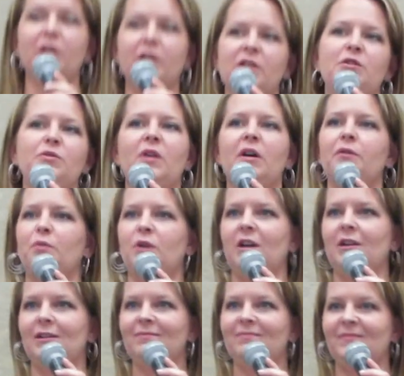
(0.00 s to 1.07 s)
going to do all the
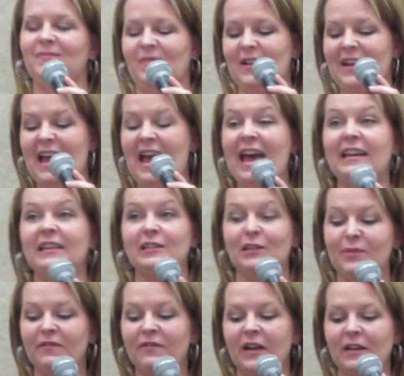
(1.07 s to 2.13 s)
work and it's
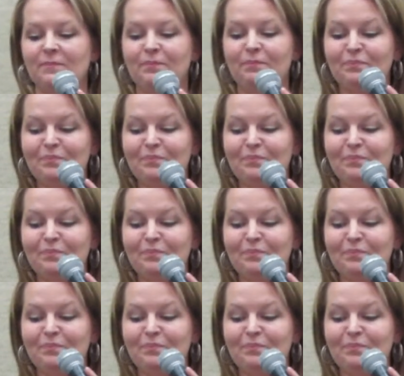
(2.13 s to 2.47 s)
going to be fun.